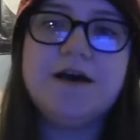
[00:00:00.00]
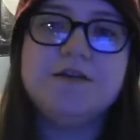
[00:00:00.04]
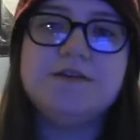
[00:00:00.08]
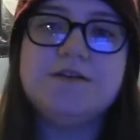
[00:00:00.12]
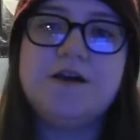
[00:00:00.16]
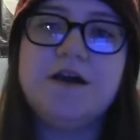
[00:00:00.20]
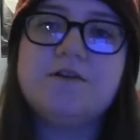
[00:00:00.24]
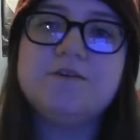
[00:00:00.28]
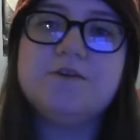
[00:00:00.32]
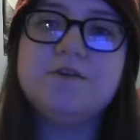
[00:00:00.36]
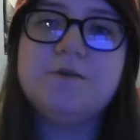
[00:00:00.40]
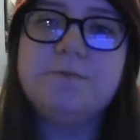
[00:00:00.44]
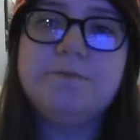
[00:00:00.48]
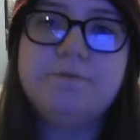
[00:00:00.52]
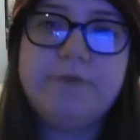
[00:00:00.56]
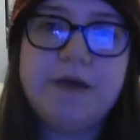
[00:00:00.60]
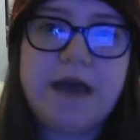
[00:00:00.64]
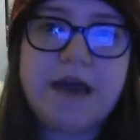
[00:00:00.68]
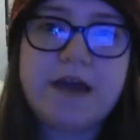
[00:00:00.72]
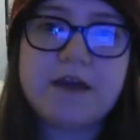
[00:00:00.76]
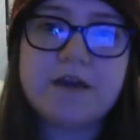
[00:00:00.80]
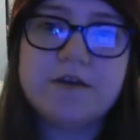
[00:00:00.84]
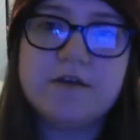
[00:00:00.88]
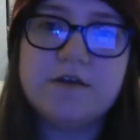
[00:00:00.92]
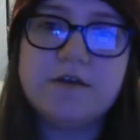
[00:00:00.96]
Dr.
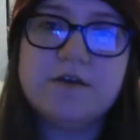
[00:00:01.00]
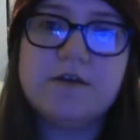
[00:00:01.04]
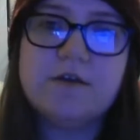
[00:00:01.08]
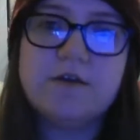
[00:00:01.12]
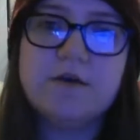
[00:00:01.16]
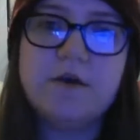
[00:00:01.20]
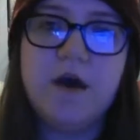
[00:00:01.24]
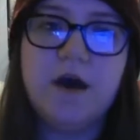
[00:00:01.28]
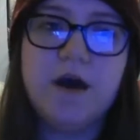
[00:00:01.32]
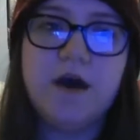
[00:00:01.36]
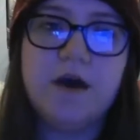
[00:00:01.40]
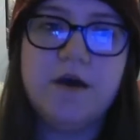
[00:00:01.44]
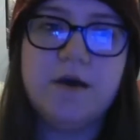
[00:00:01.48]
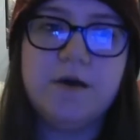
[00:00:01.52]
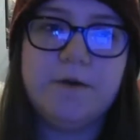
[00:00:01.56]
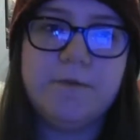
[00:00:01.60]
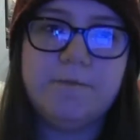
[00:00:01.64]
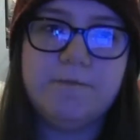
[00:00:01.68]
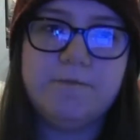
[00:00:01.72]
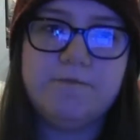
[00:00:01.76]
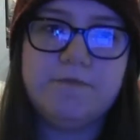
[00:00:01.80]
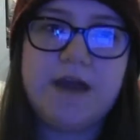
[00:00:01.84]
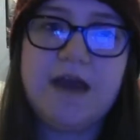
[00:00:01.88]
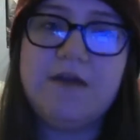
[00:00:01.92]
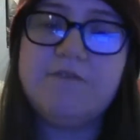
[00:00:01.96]
Beck,
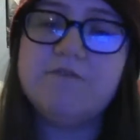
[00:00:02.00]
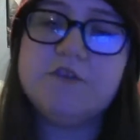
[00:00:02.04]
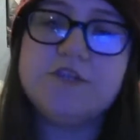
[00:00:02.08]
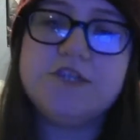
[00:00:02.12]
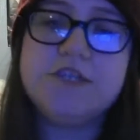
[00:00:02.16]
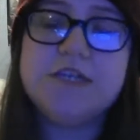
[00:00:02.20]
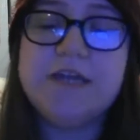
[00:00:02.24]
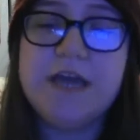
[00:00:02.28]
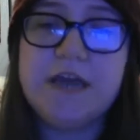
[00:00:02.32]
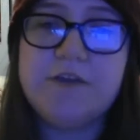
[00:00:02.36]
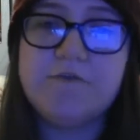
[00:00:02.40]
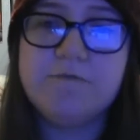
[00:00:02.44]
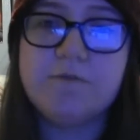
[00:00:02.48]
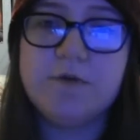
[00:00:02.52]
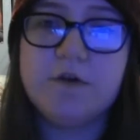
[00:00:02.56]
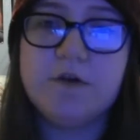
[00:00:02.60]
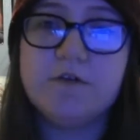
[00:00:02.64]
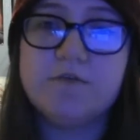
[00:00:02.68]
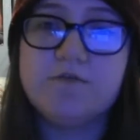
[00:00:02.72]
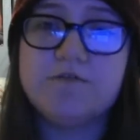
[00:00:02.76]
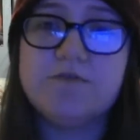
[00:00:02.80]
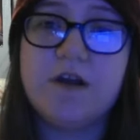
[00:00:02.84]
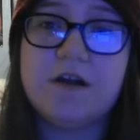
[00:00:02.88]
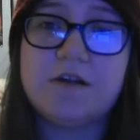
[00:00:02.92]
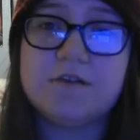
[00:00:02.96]
after she gave
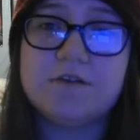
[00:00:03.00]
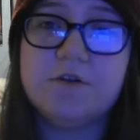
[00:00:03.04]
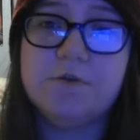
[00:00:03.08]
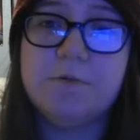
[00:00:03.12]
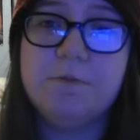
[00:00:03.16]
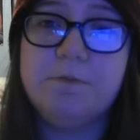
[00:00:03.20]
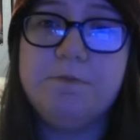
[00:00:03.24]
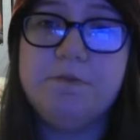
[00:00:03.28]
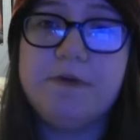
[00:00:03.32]
birth, Dr.